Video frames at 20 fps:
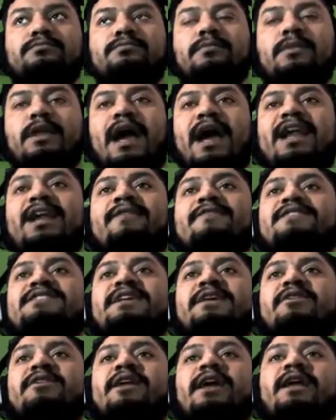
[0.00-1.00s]
I didn't even see
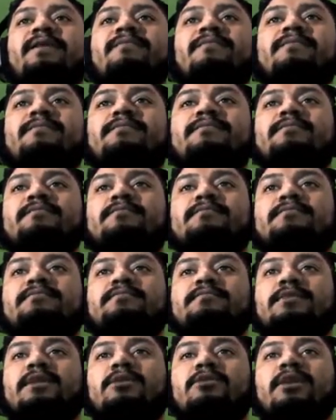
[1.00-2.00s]
your name,
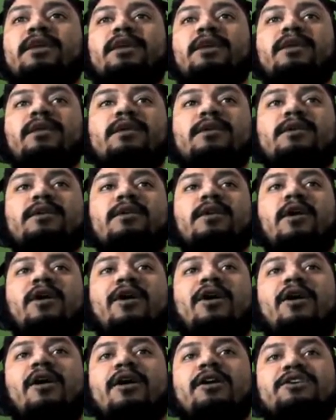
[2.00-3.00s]
low key.
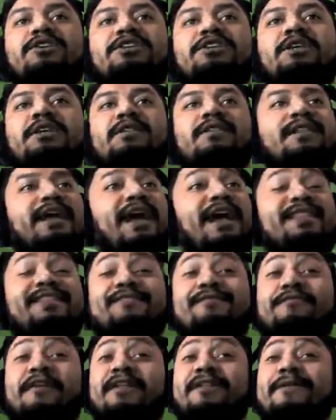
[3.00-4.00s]
Aw, that
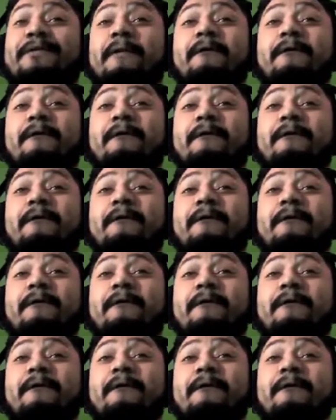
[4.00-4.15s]
defender